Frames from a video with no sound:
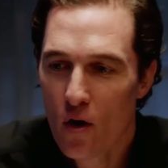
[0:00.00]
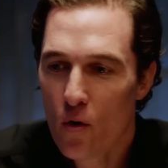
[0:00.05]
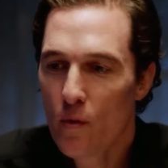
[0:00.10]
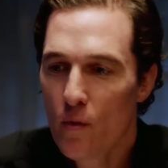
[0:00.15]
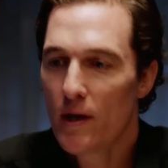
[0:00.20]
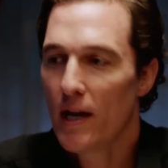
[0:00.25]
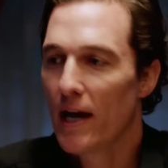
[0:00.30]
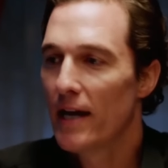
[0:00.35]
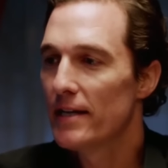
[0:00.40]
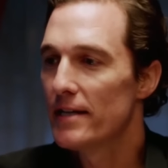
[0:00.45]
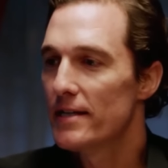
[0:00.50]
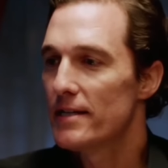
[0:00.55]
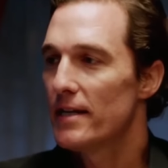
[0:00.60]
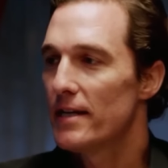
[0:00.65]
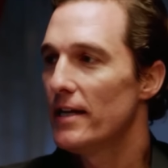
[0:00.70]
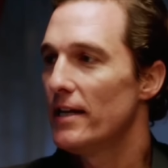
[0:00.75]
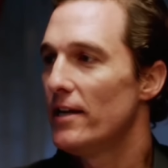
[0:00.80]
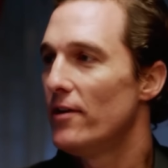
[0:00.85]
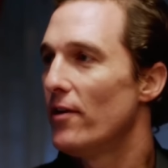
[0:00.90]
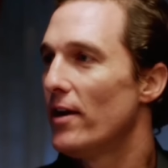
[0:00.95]
Who would like to
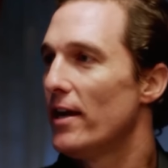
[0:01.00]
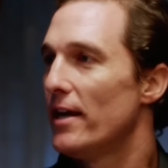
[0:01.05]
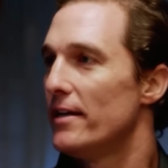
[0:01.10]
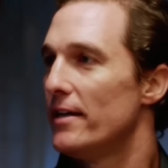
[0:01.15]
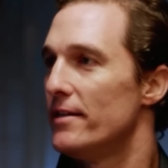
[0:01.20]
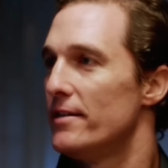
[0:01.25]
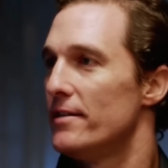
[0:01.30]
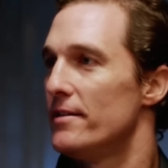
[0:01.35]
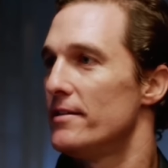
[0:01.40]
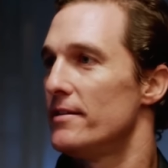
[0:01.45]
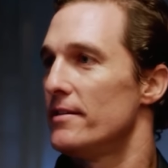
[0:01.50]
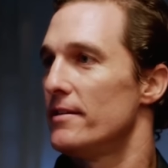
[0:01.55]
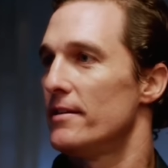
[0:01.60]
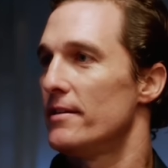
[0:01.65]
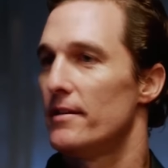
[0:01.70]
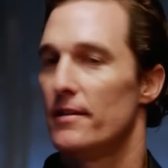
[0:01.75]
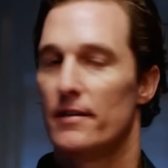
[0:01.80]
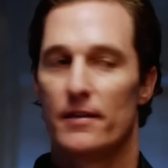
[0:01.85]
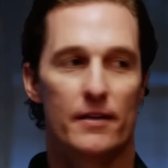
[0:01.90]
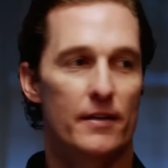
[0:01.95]
say
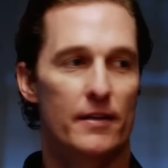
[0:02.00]
grace?